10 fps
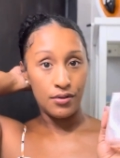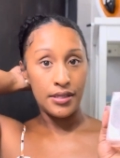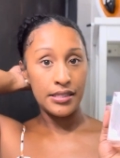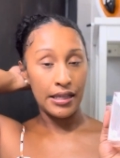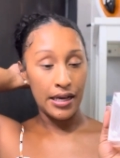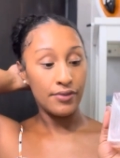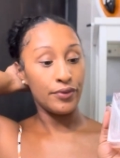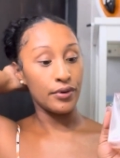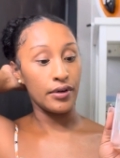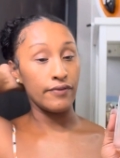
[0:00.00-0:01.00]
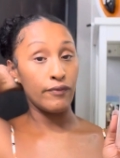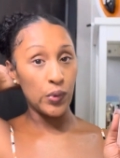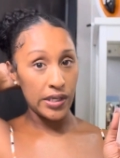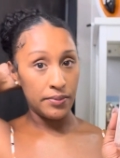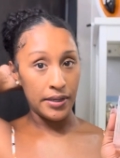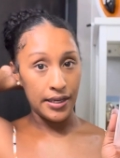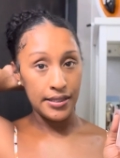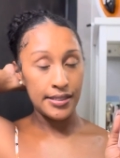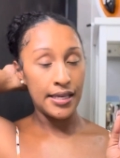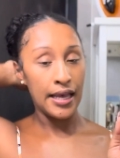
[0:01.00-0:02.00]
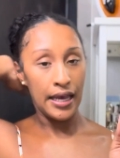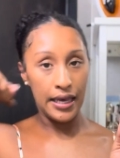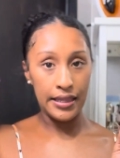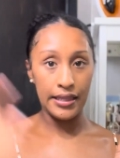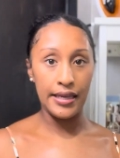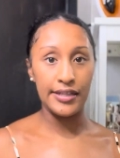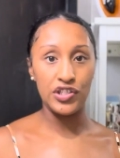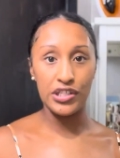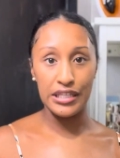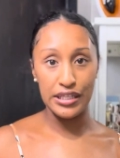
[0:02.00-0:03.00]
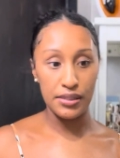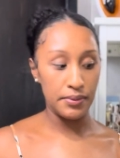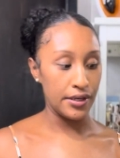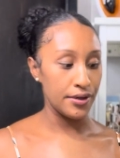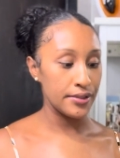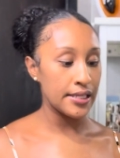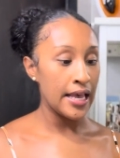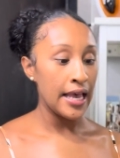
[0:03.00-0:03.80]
This lasts for forty minutes. And then it just disappears.